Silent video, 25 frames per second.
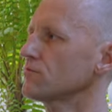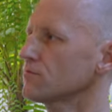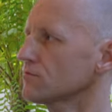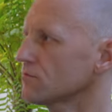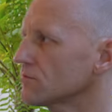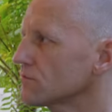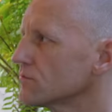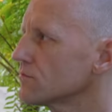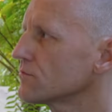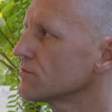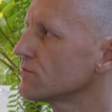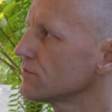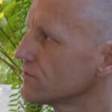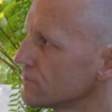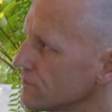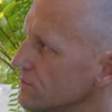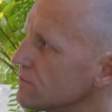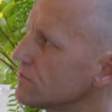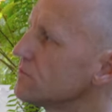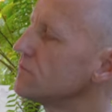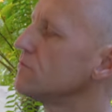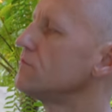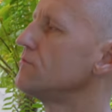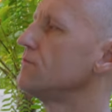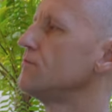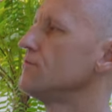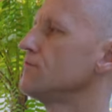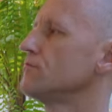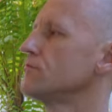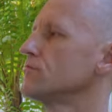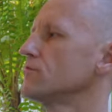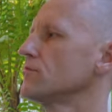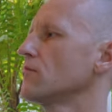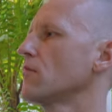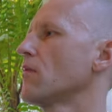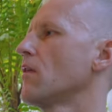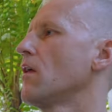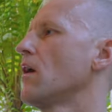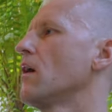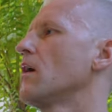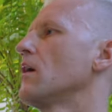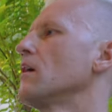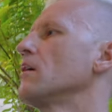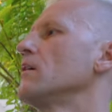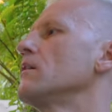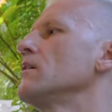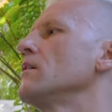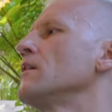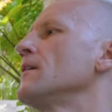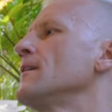
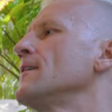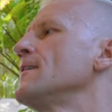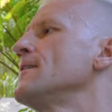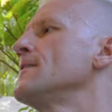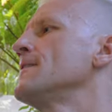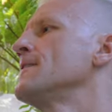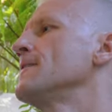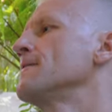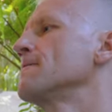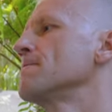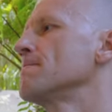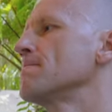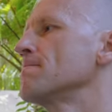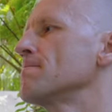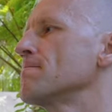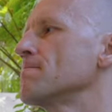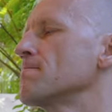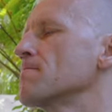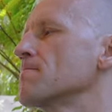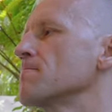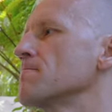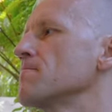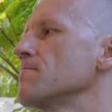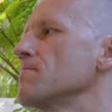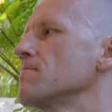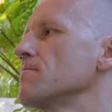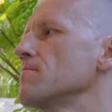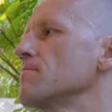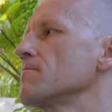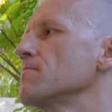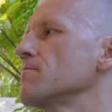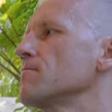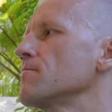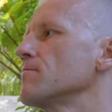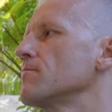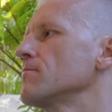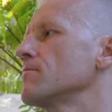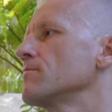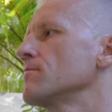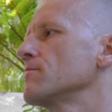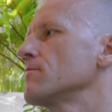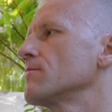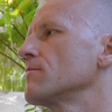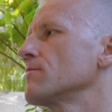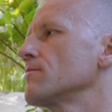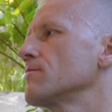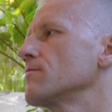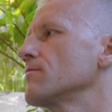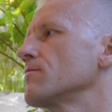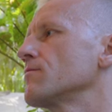
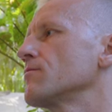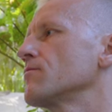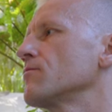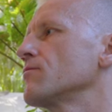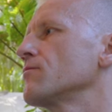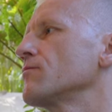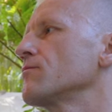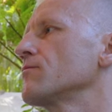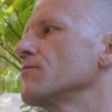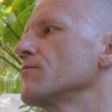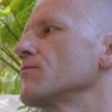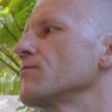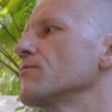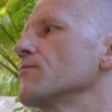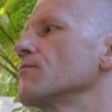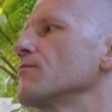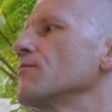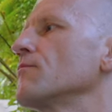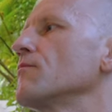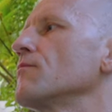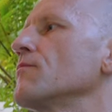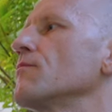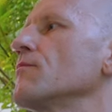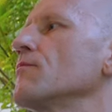This person isn't speaking.